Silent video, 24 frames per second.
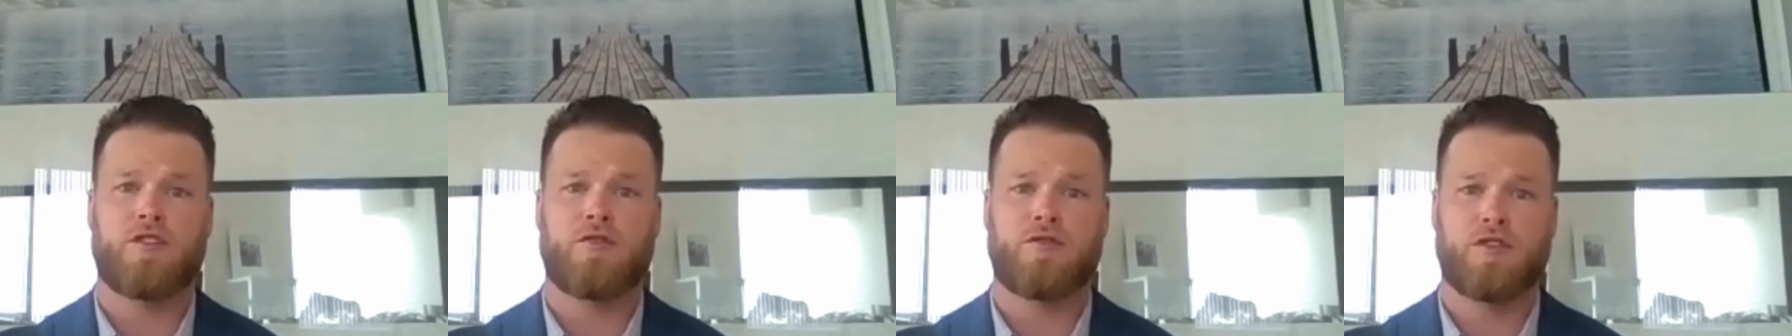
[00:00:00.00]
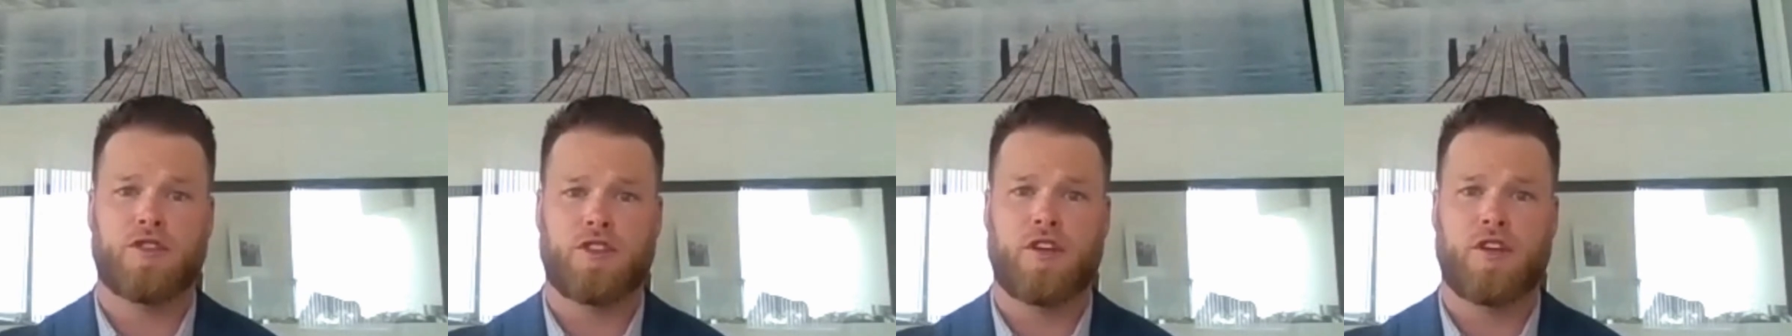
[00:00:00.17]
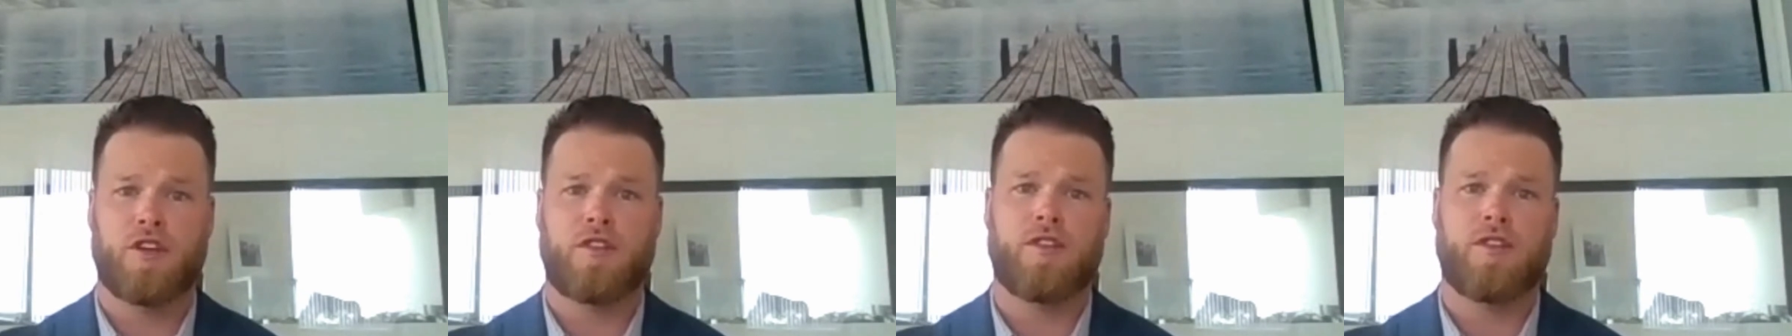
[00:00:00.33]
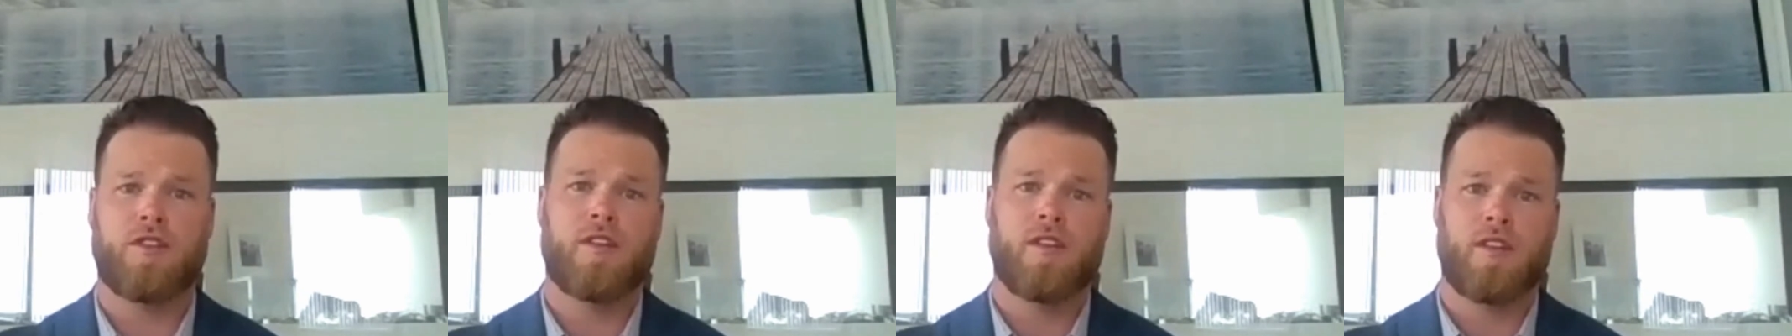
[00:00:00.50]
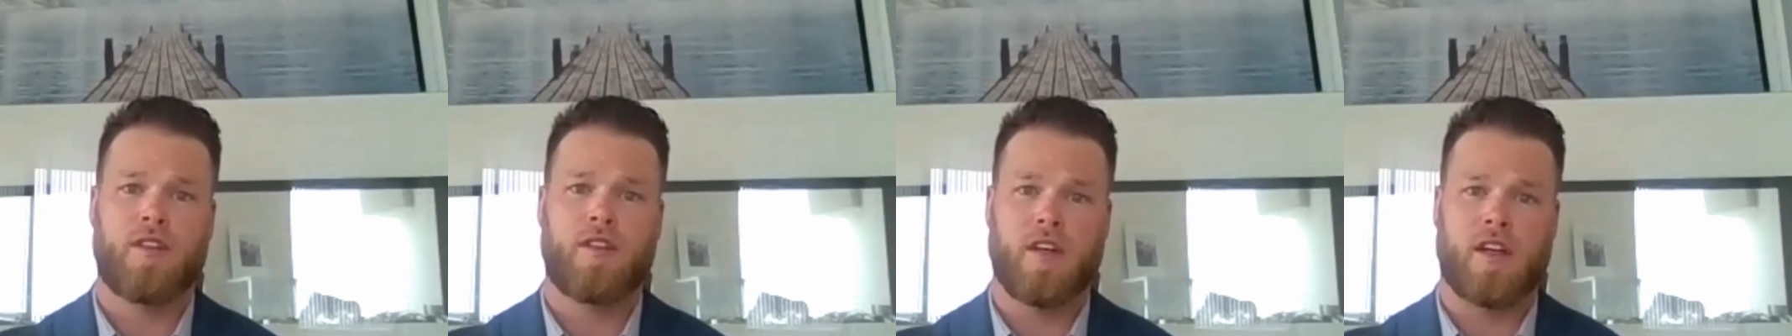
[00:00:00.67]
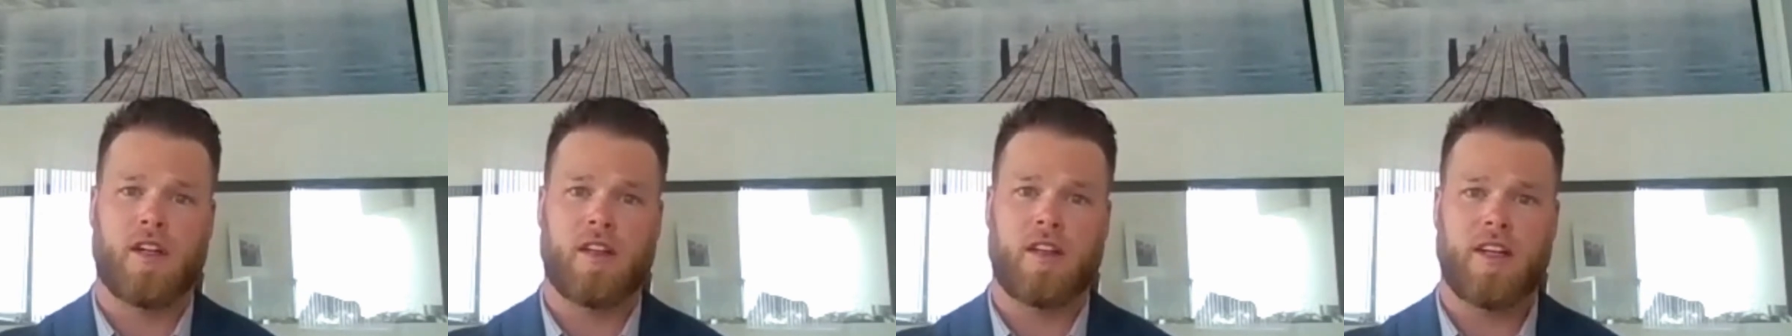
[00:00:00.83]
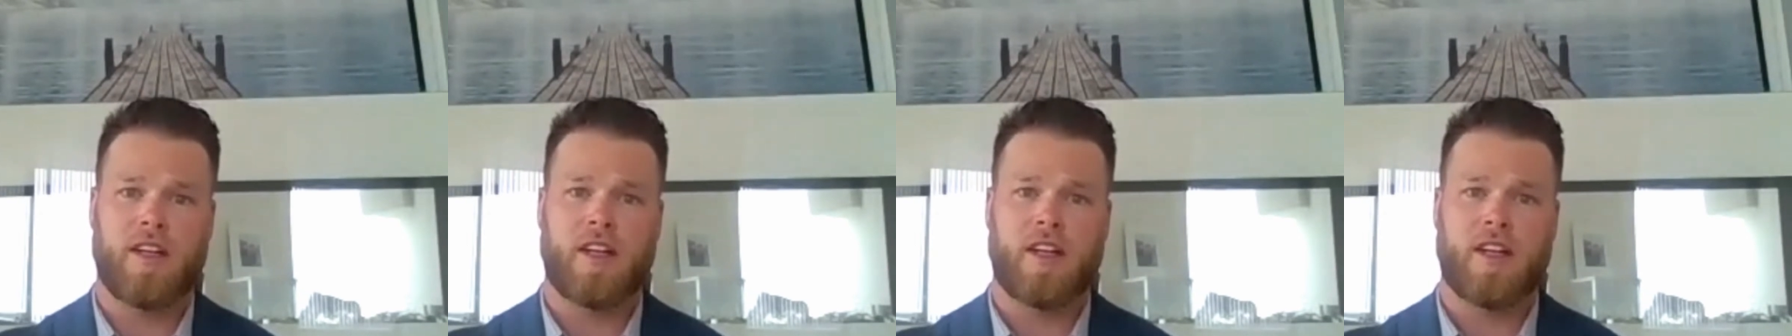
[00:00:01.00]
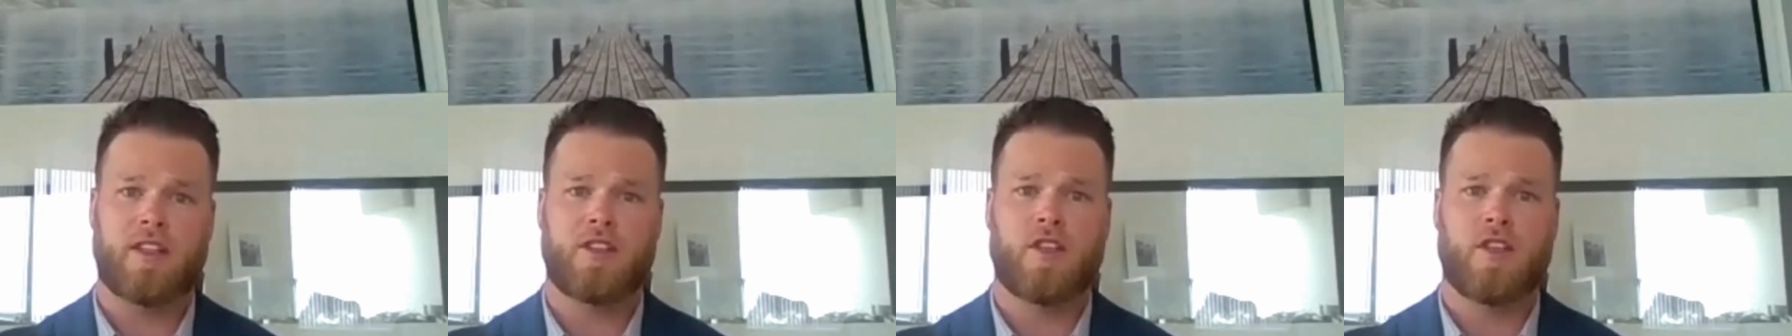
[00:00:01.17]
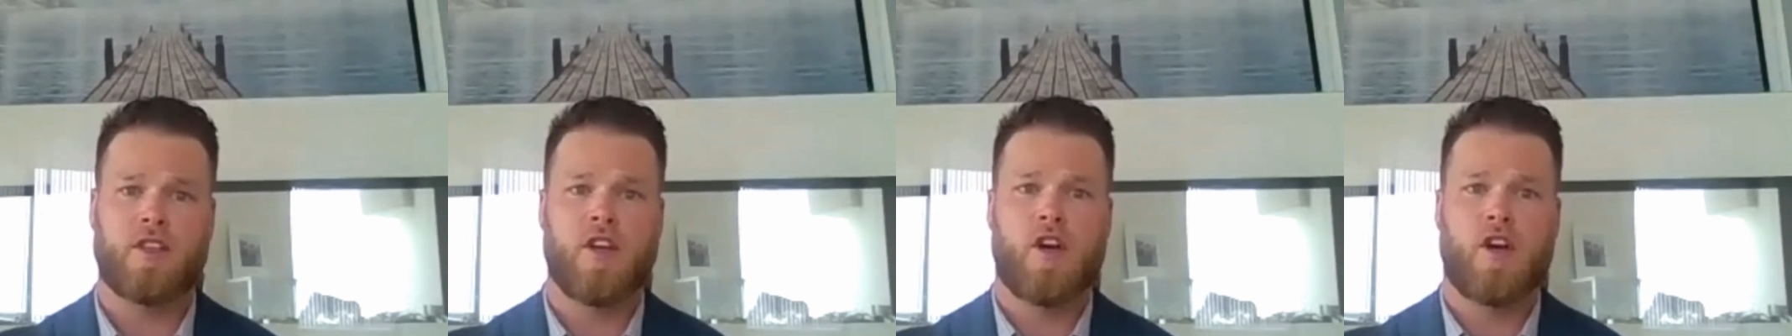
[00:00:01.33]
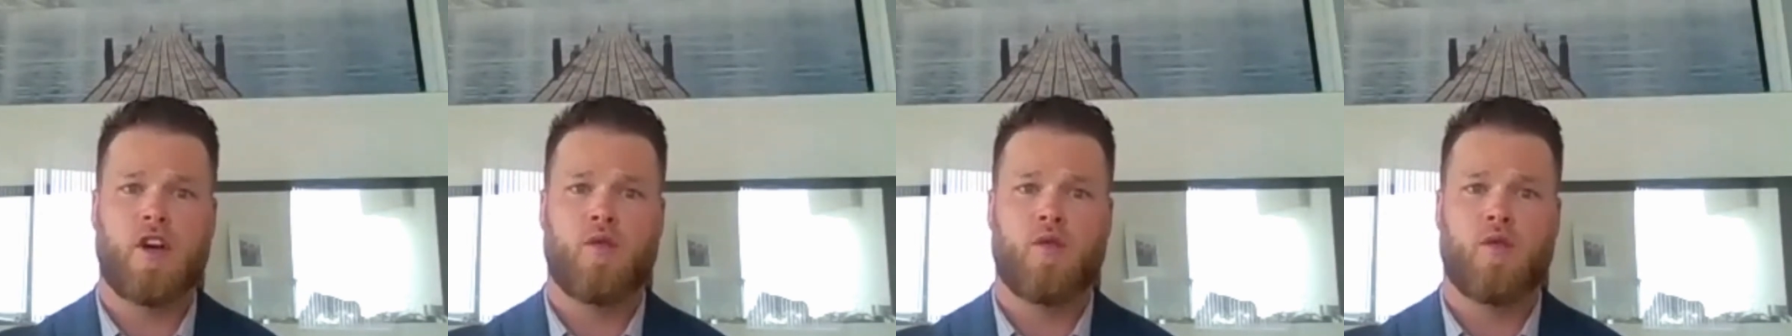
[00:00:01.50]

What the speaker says: to ensure the clinics